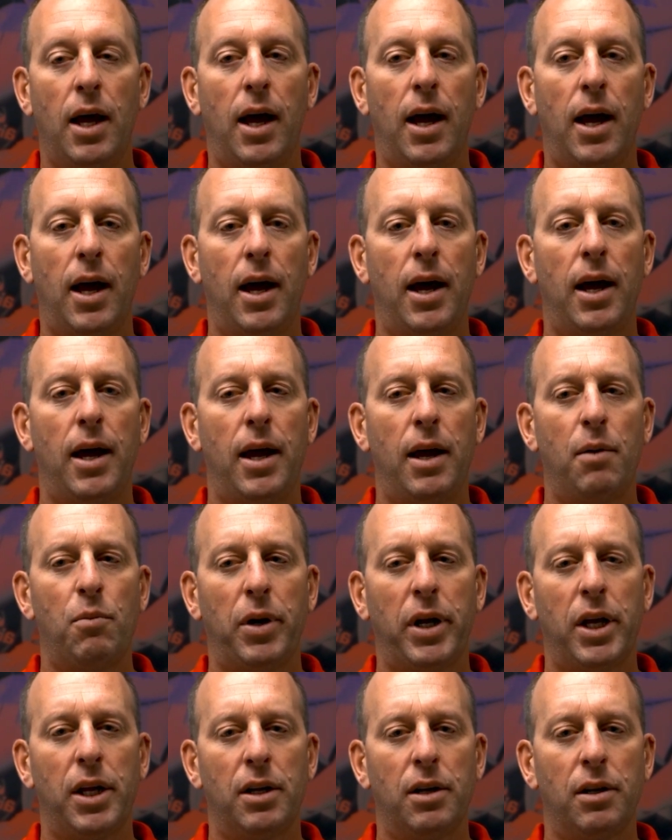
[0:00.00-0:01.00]
And
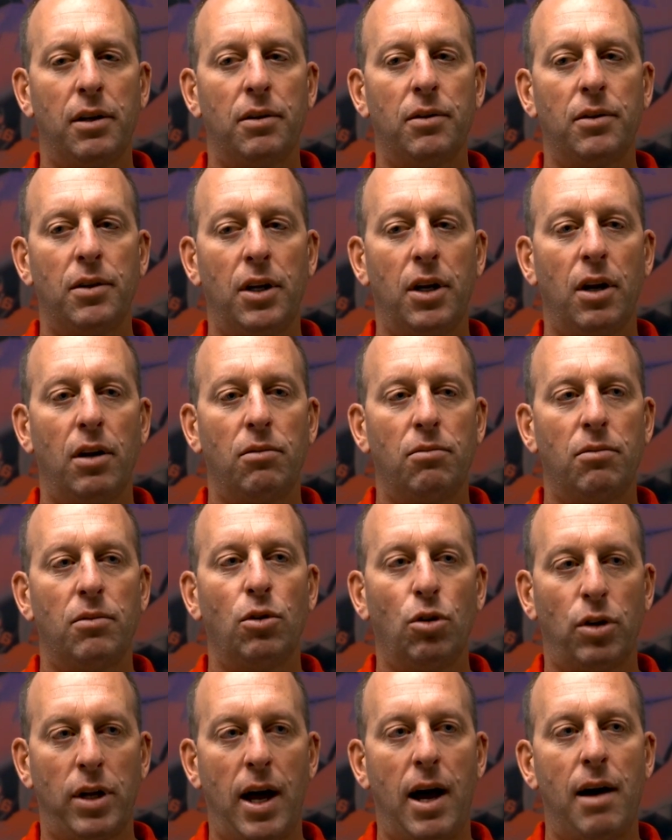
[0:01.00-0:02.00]
we're going to
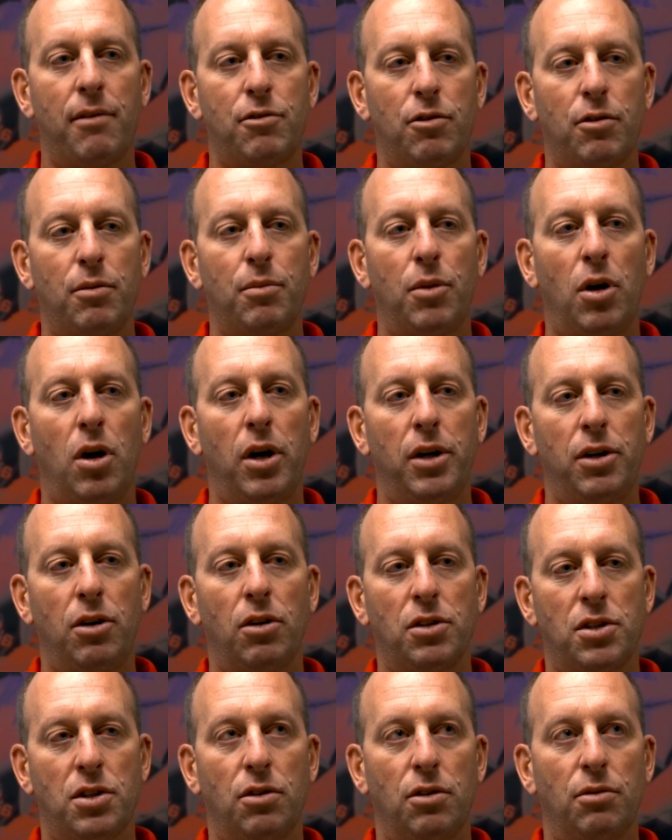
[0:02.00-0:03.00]
look after him by
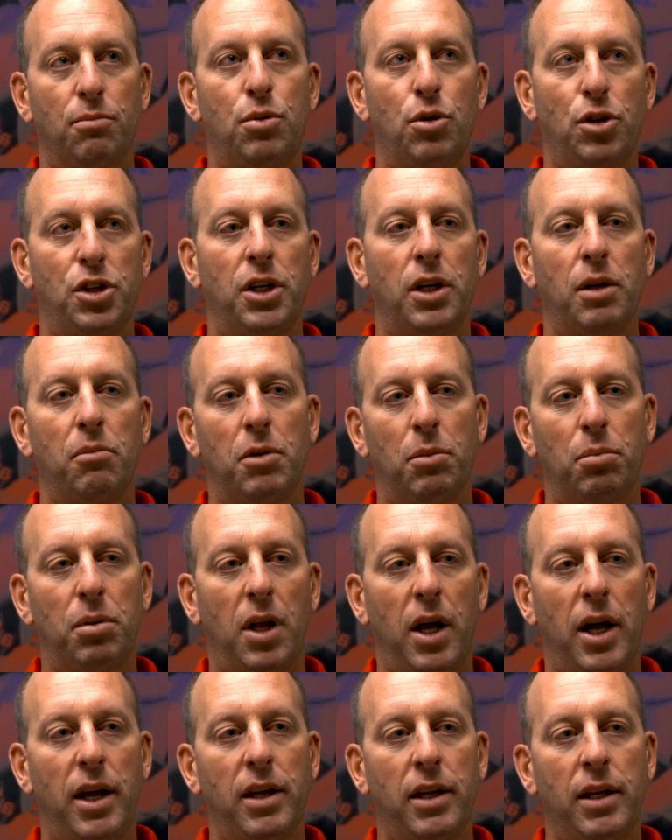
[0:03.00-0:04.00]
not sort of pushing him to
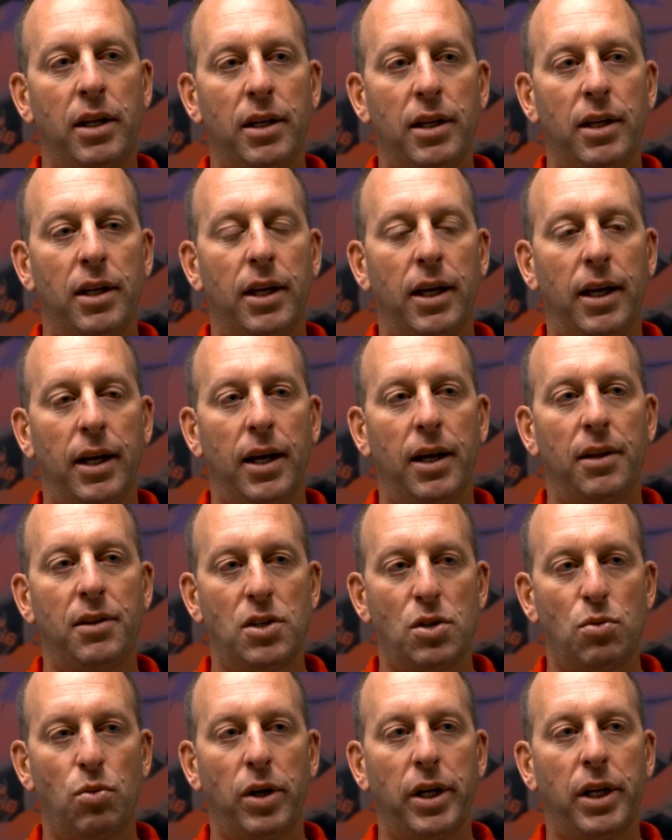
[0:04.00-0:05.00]
play
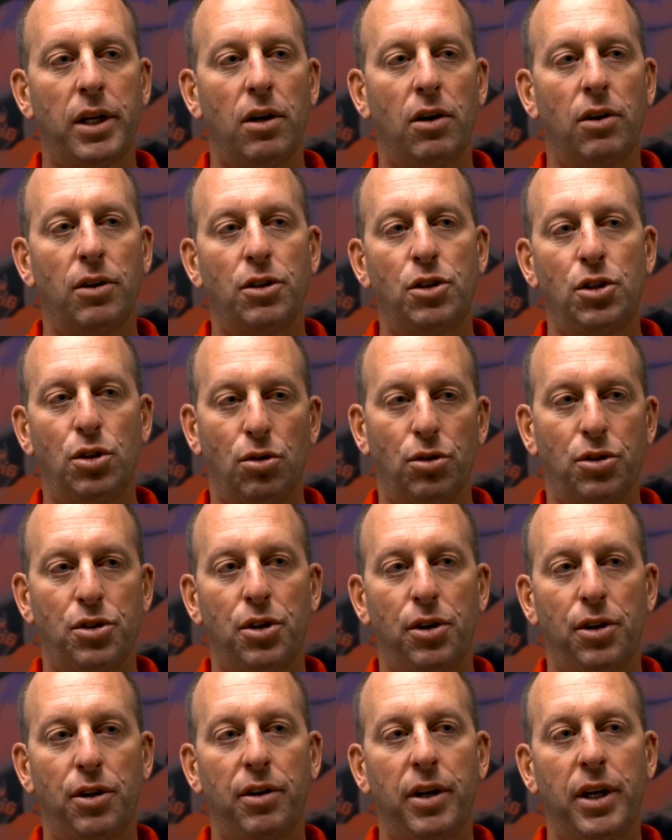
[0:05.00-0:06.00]
this week on a short
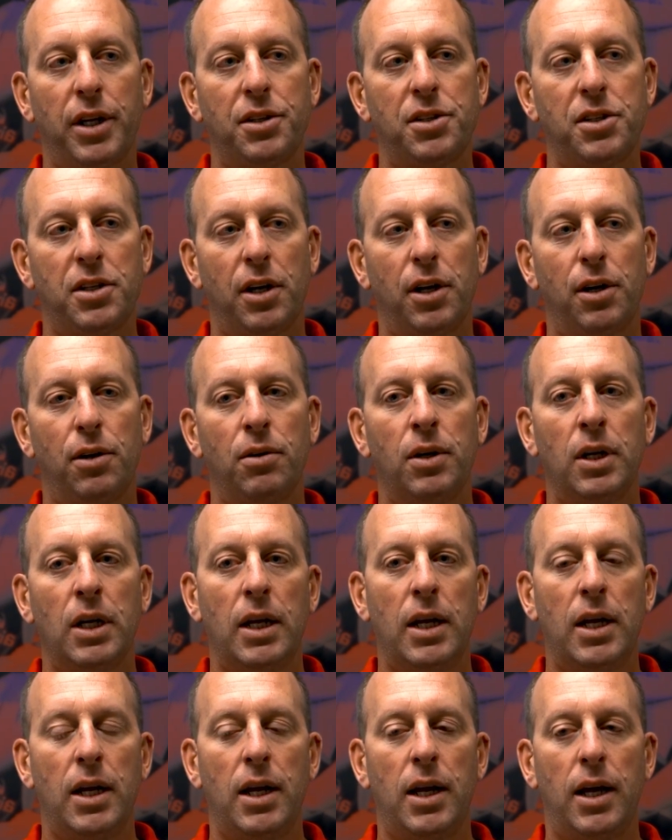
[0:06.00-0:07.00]
turnaround. So
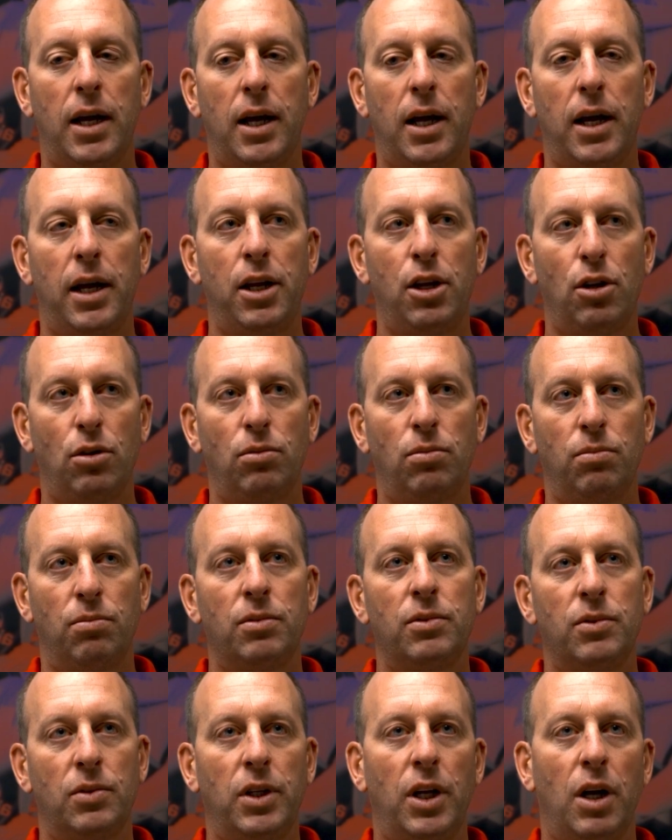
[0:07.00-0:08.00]
he'll
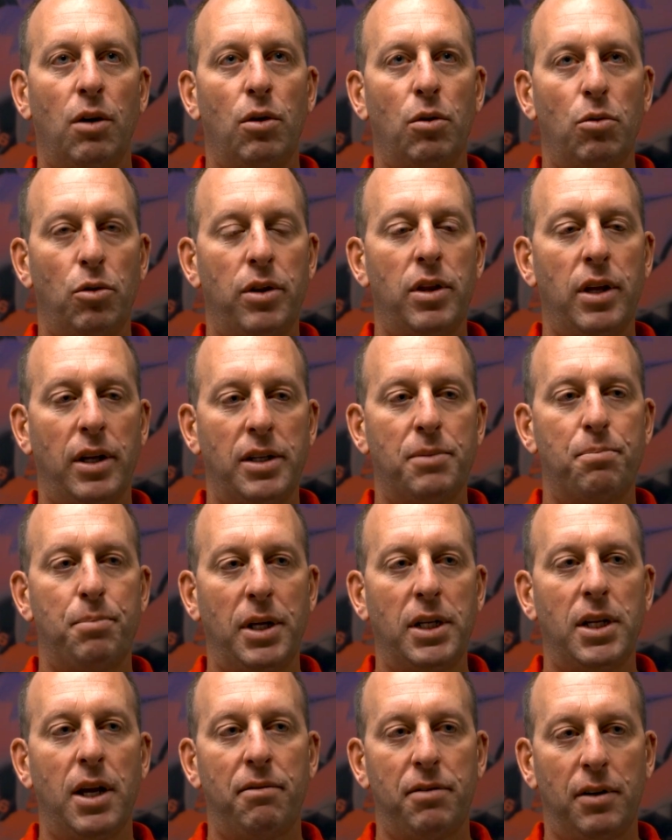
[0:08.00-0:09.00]
we would think
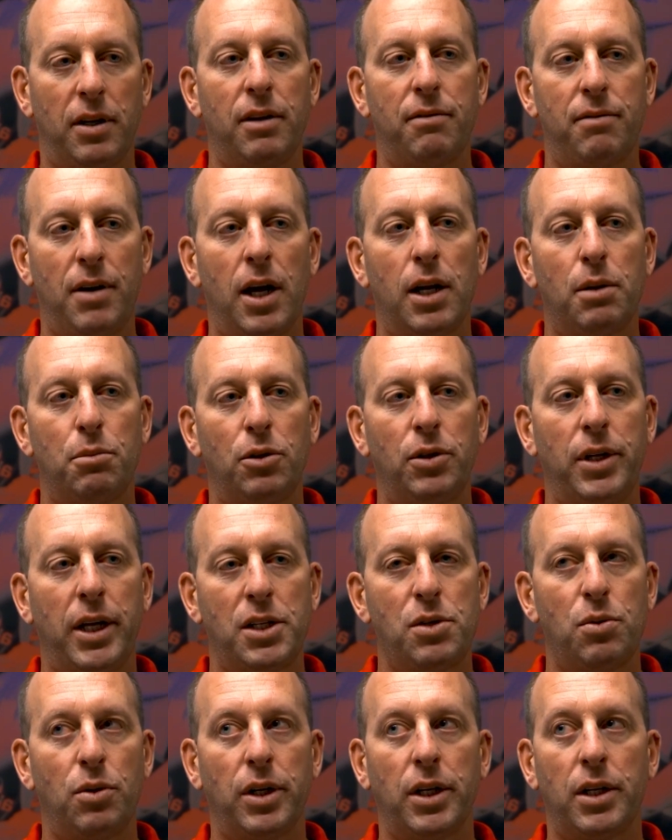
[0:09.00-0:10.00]
be definitely available
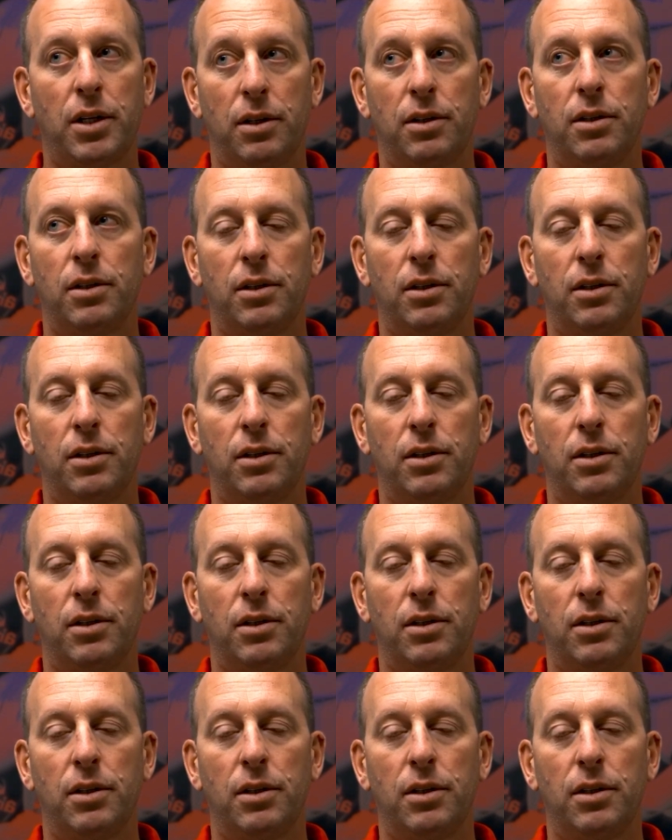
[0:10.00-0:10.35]
next week.